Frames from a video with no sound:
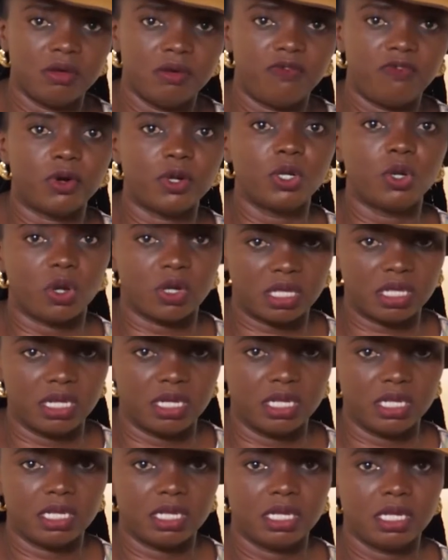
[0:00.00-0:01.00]
for
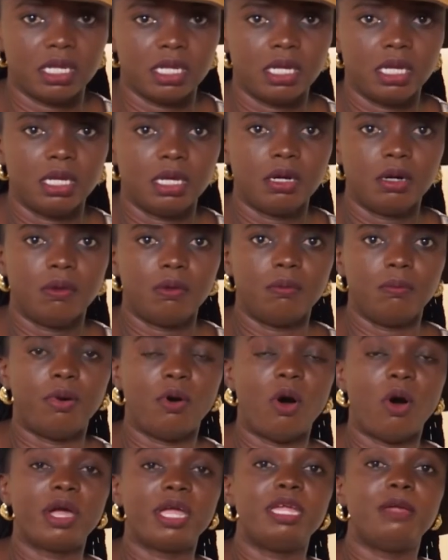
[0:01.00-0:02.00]
nothing,
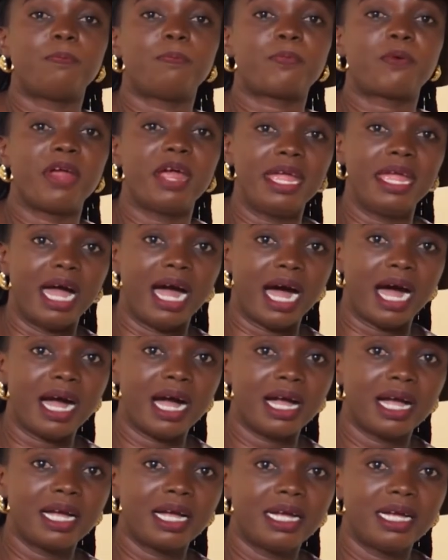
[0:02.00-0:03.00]
but in prayer
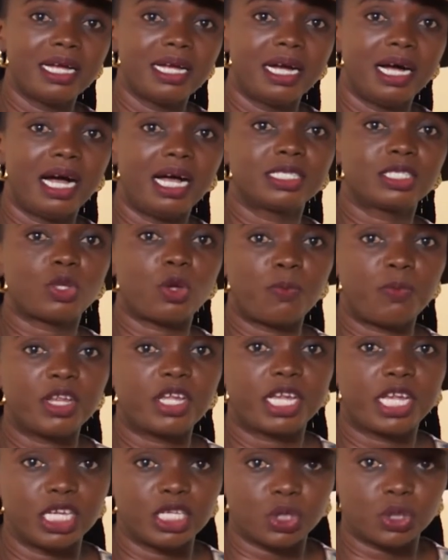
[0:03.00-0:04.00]
and
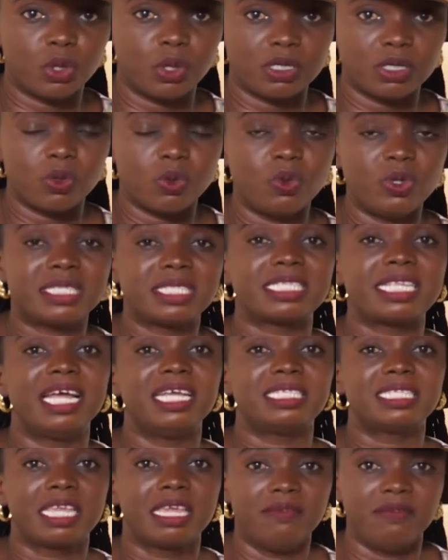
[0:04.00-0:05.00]
supplication, with
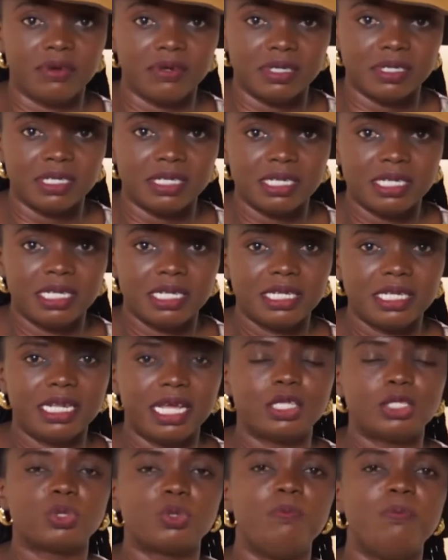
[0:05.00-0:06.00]
thanksgiving,
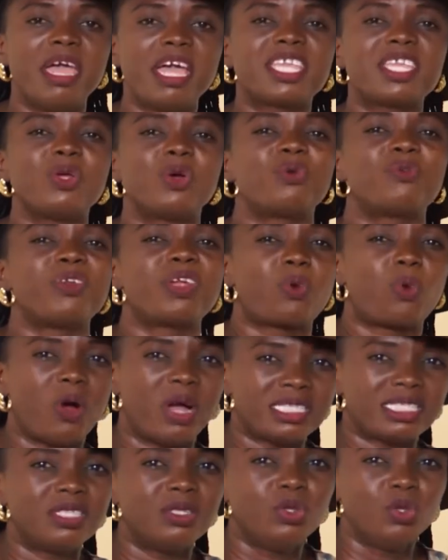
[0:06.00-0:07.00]
that you should make your
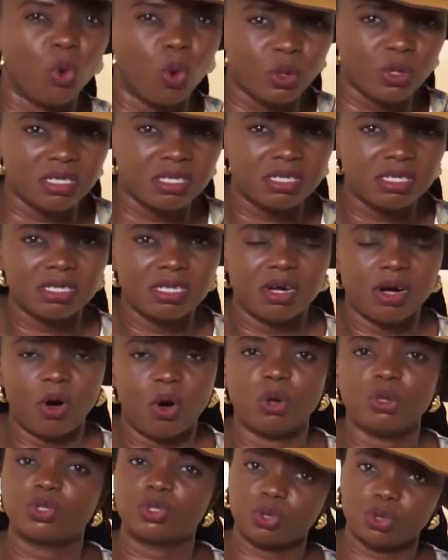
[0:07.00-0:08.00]
request known
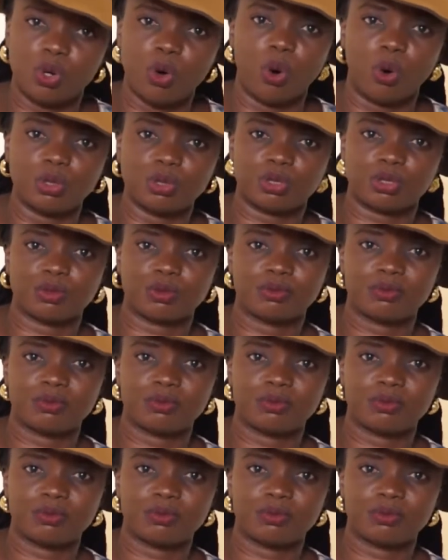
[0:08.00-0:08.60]
unto God.